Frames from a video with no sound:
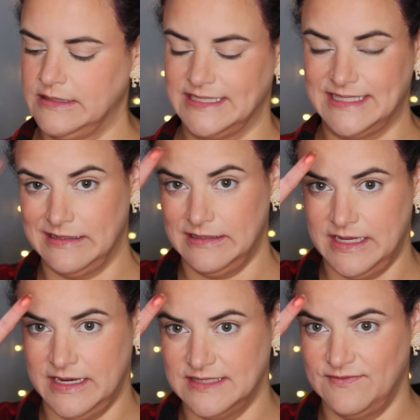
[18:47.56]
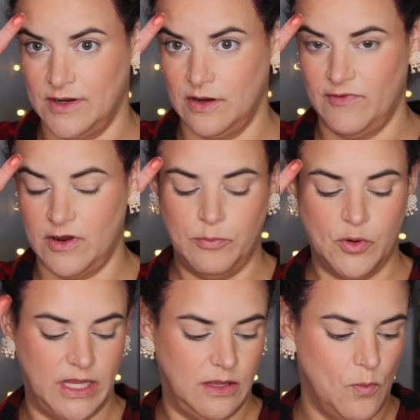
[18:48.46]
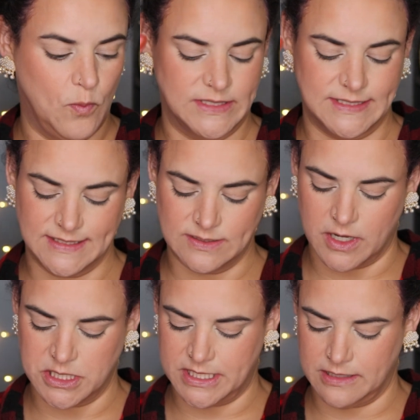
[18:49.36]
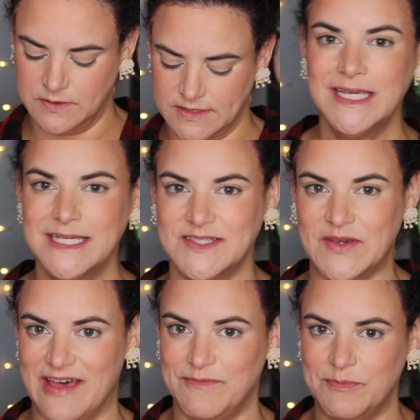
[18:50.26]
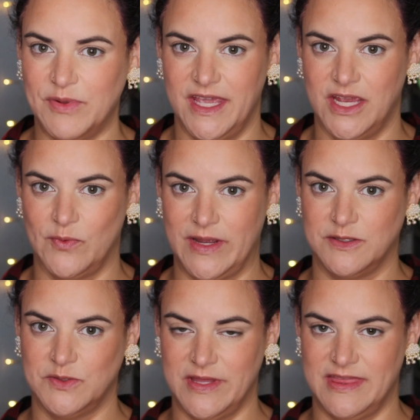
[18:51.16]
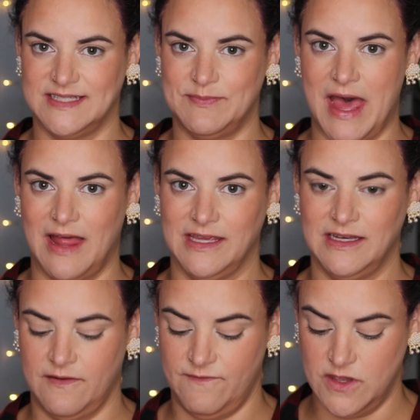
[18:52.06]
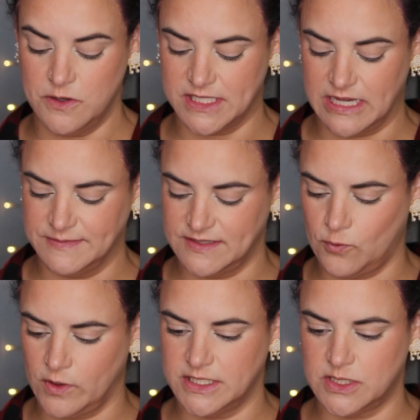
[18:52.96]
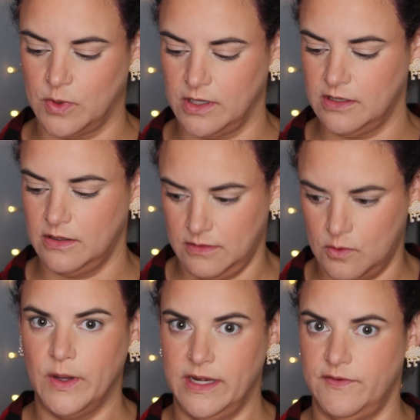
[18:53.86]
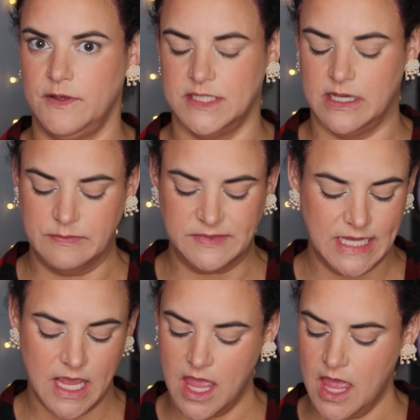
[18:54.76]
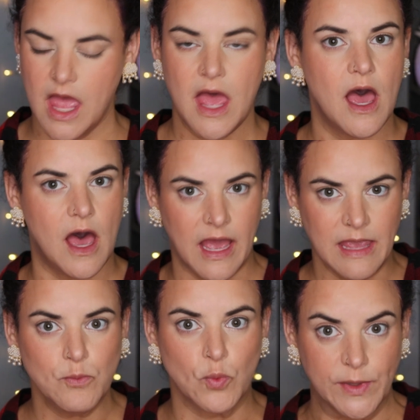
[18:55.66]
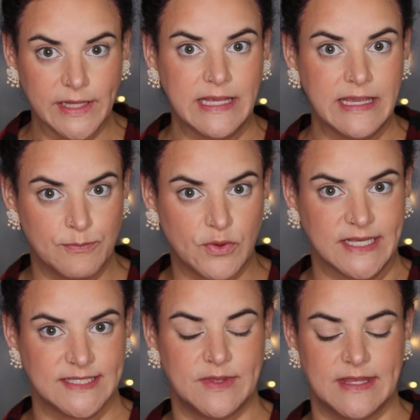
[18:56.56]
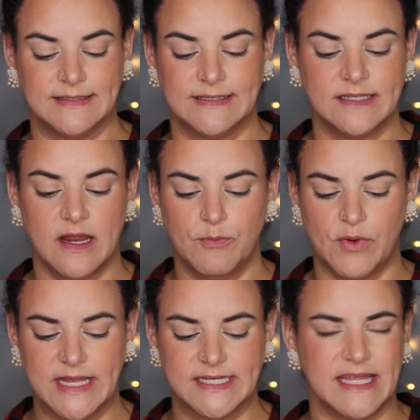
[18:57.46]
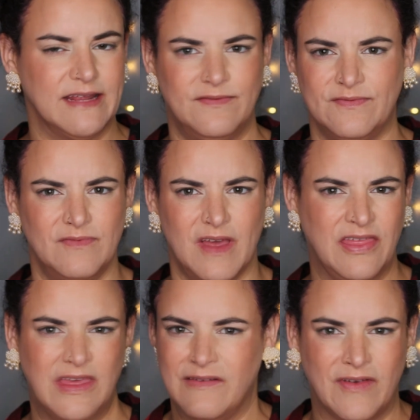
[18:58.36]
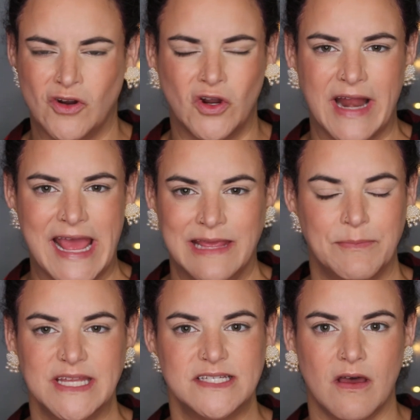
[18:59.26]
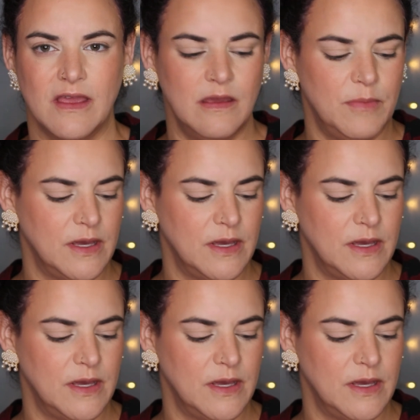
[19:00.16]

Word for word: like I said, it is very, very pretty once it's swatched out. So I have been playing around with this palette a few times. I've worn it to work quite a few times. I am really impressed with this. It's not a brand that I've I think I've ever heard anybody talking